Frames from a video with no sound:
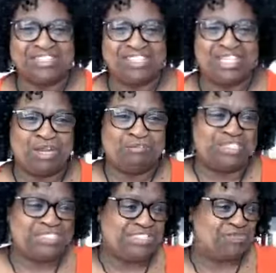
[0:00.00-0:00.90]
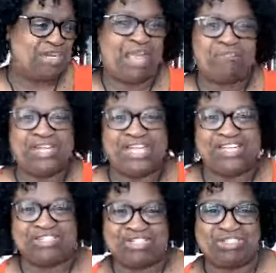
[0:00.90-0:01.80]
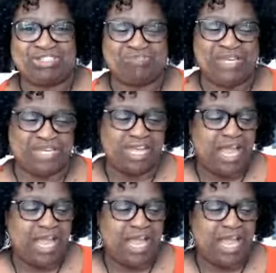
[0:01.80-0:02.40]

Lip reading: tell our business what happened at our church, but